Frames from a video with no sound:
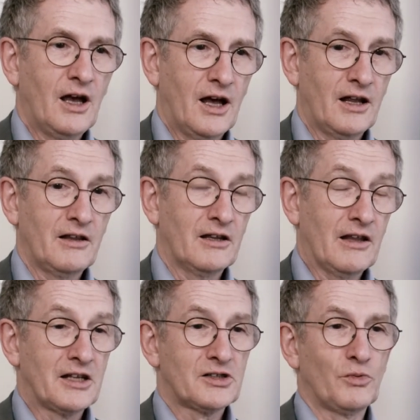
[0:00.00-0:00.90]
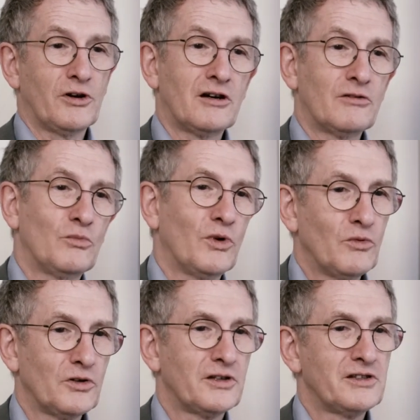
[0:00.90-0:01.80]
And I think that's where we
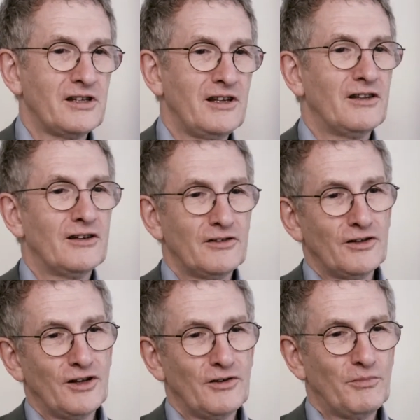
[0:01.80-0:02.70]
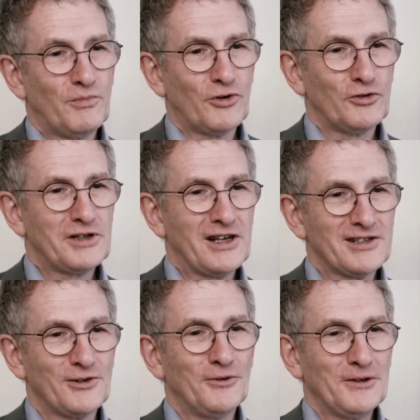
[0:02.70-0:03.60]
want to see the process
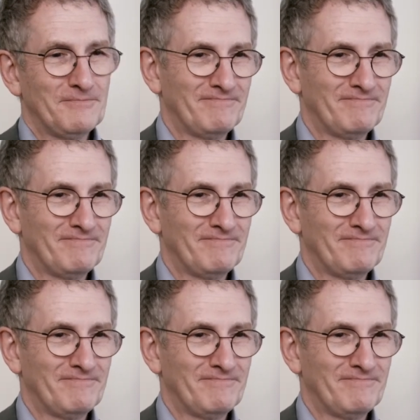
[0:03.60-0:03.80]
going.